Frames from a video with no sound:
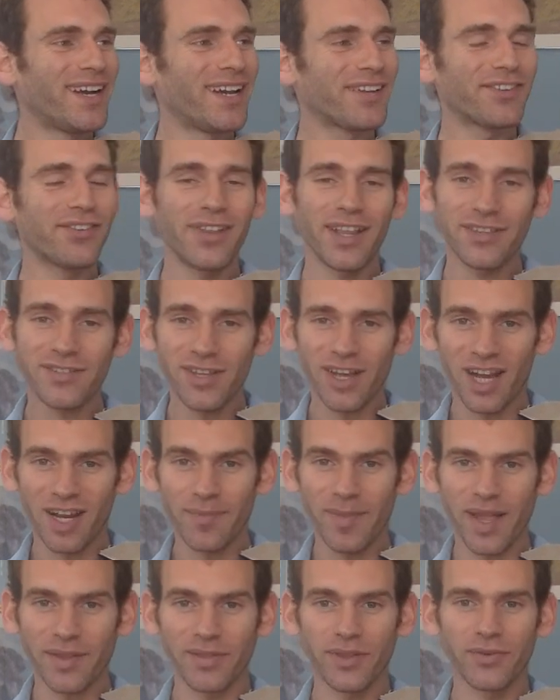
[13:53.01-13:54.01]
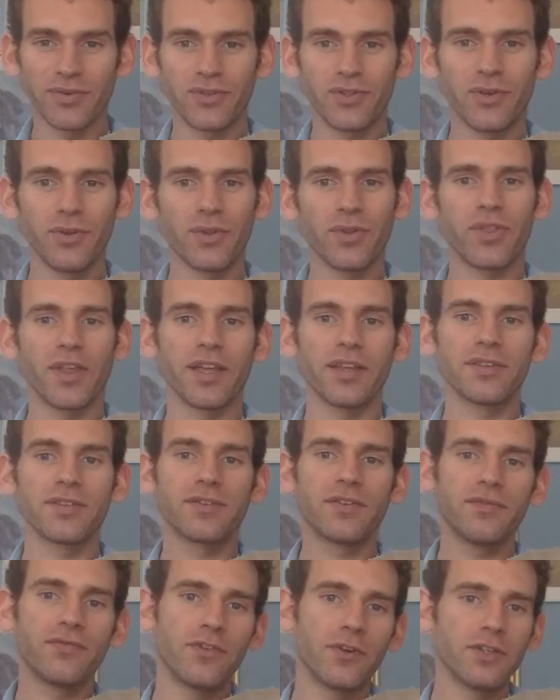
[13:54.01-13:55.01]
So let's talk about those two
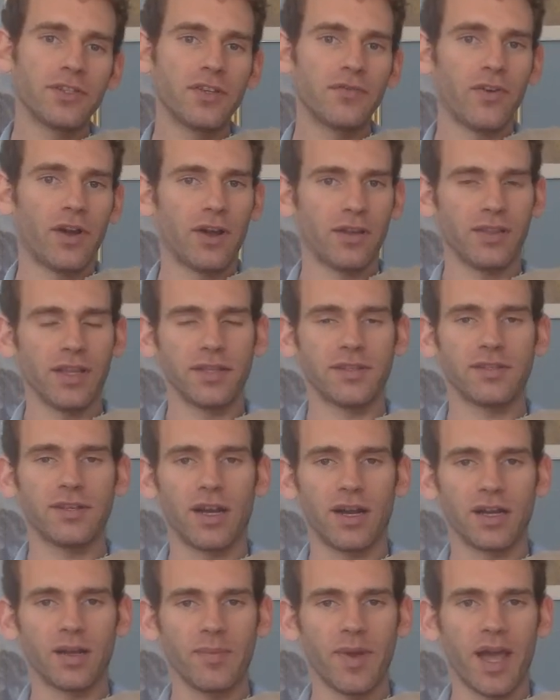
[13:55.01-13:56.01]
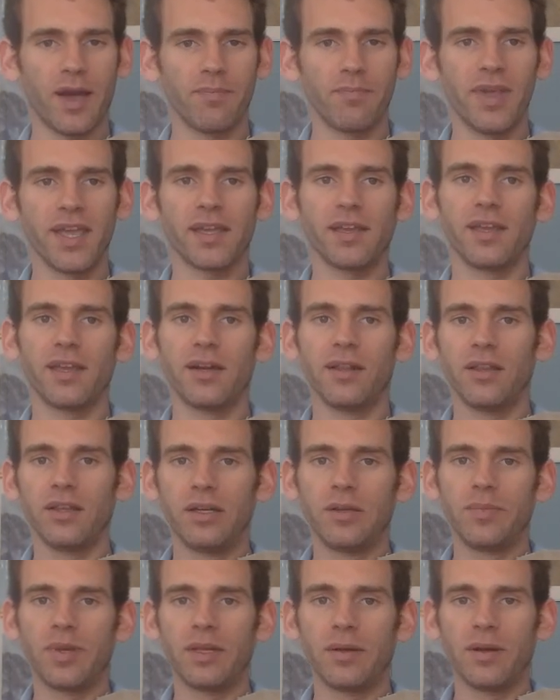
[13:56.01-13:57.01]
things. First of all, let's talk about making it a
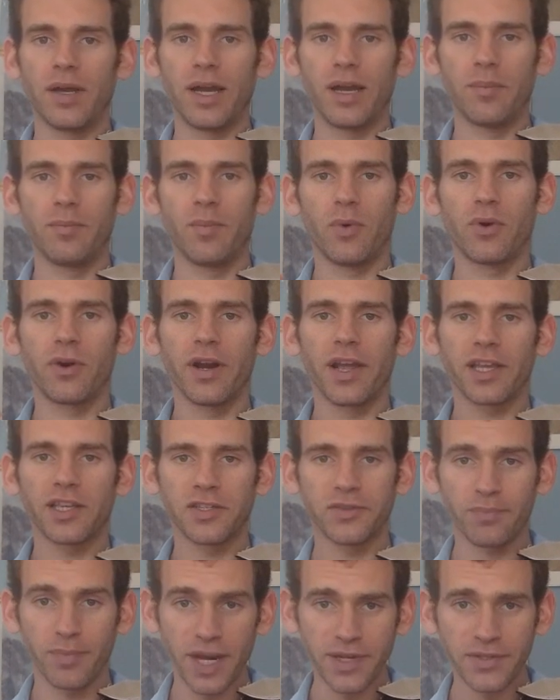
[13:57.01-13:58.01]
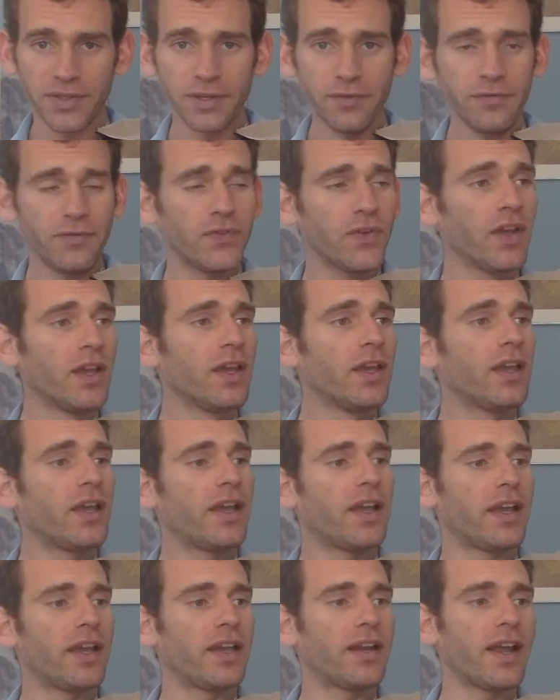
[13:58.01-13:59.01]
little bit more expressive.
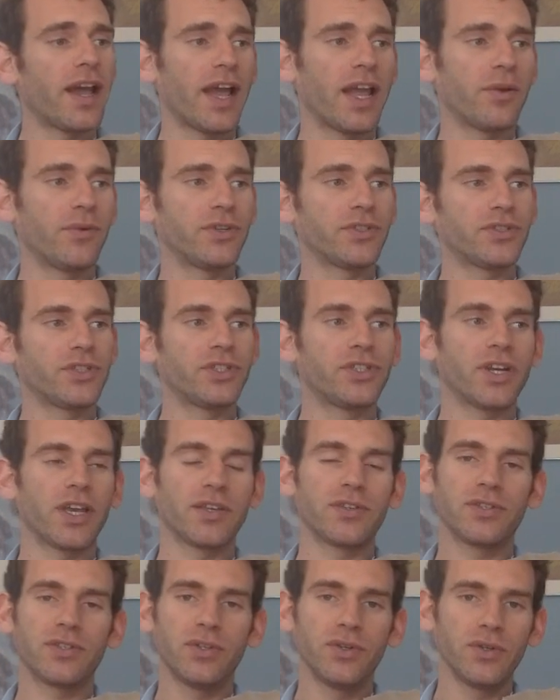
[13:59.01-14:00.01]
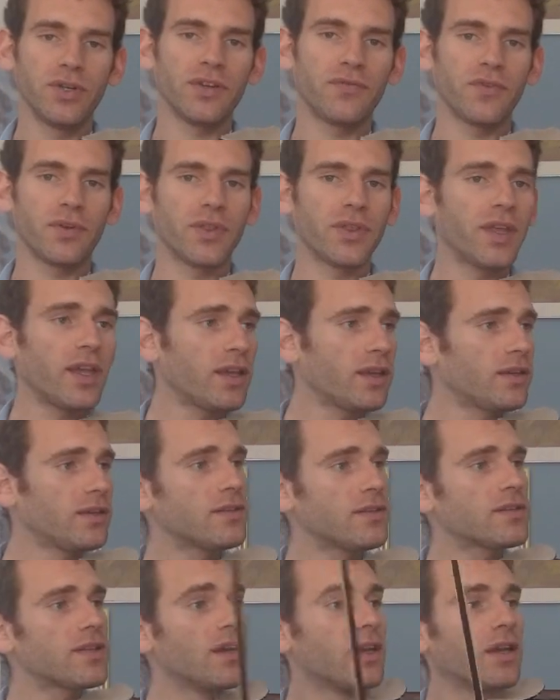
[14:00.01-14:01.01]
And I would suggest two different
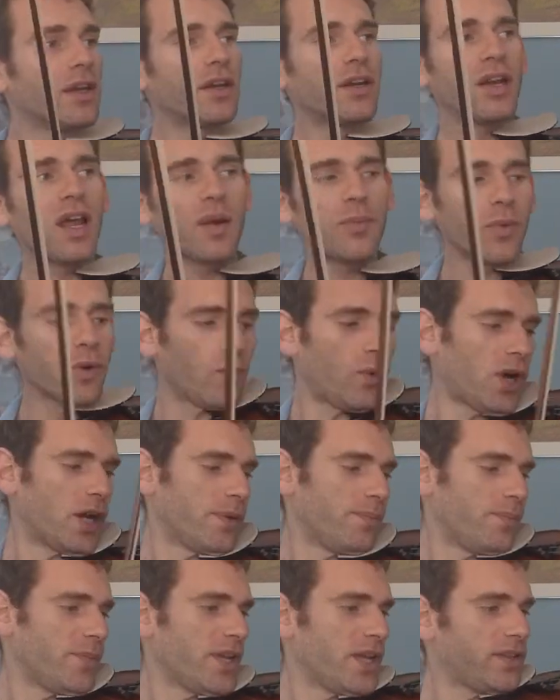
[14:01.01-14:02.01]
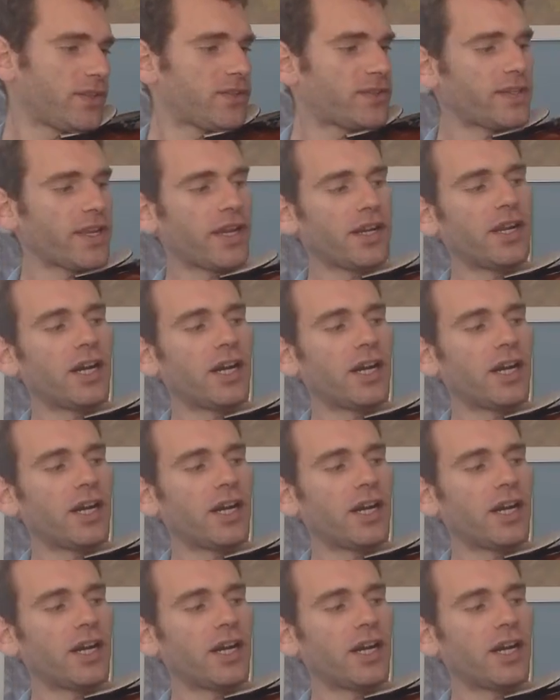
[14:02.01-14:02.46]
things. Number one, instead